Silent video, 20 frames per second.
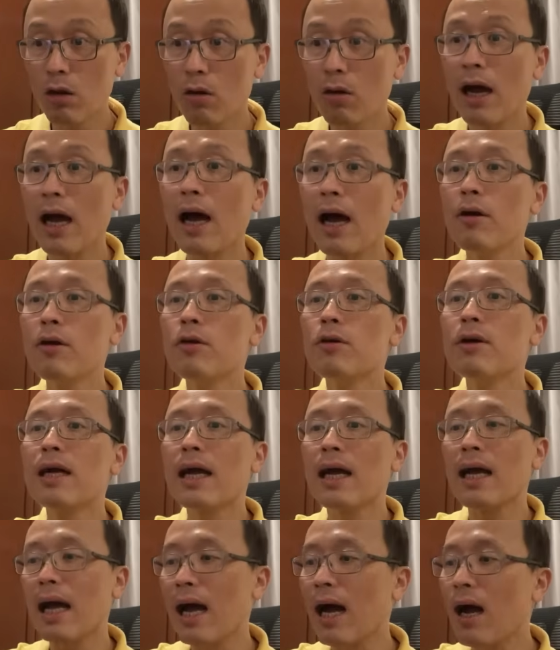How you
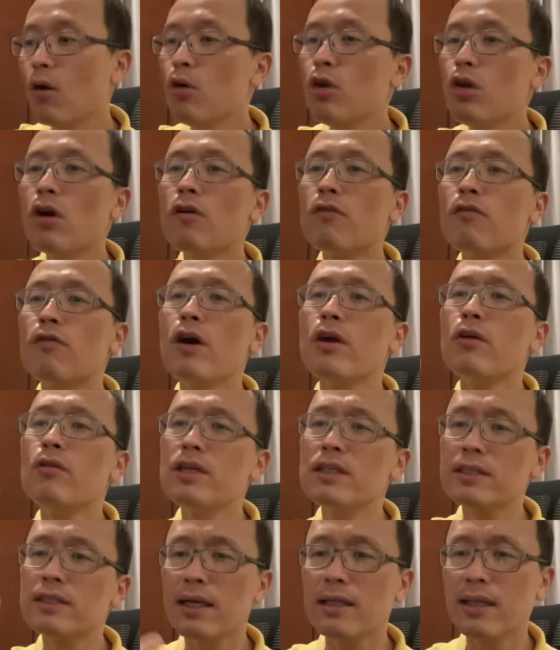avoid
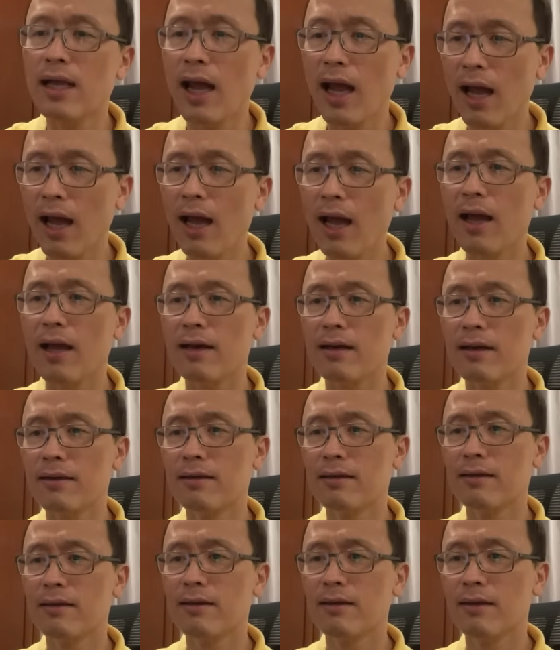risk like that?
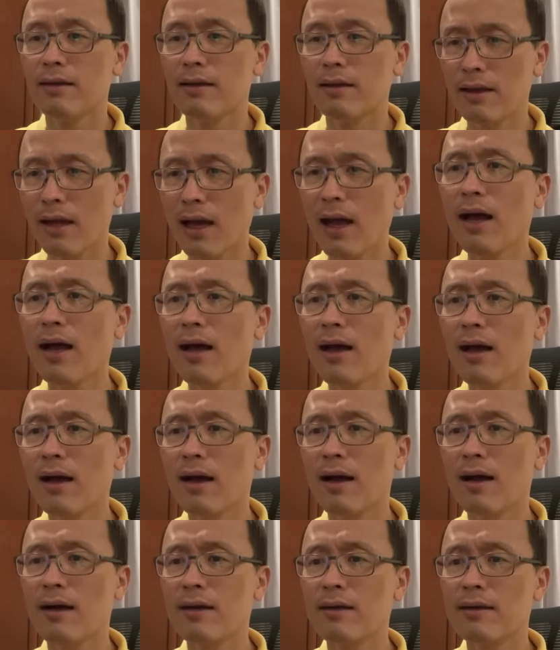
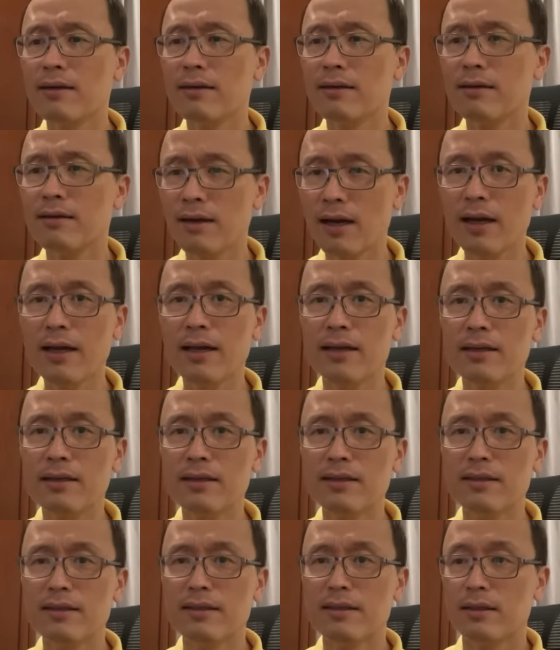Yeah, right.
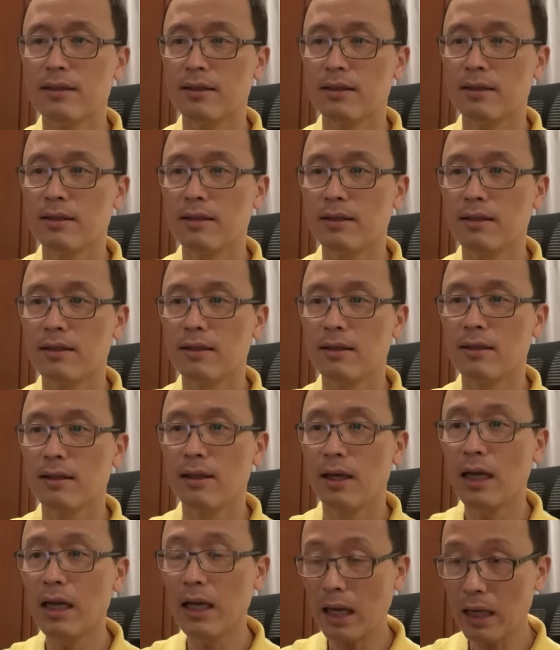
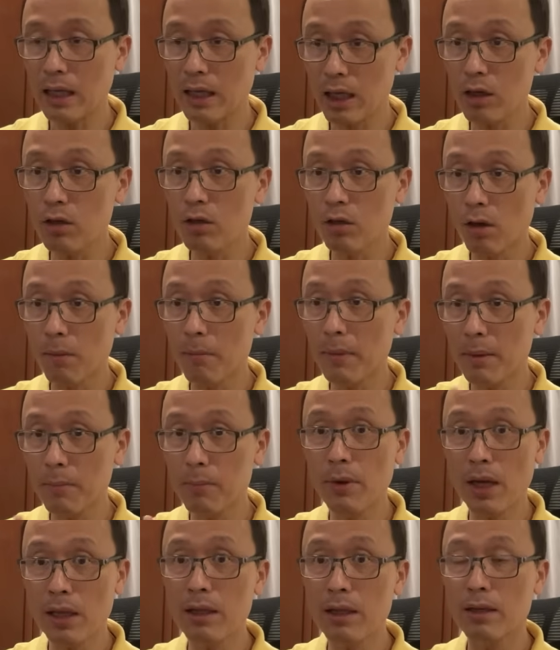Hey, I kid you not, my
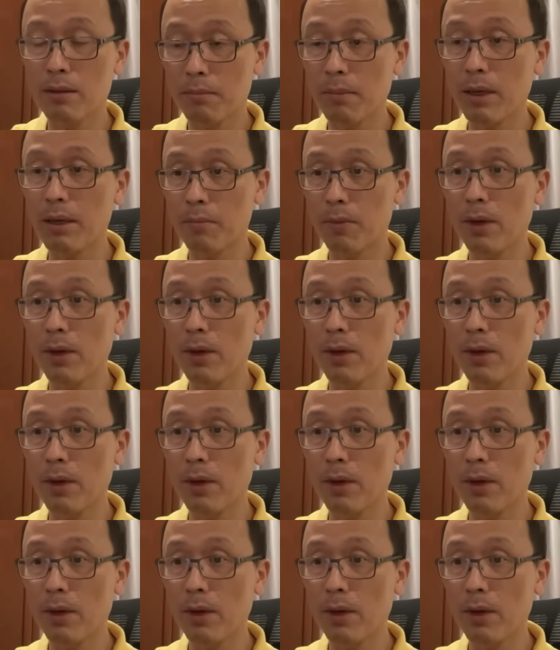brother, I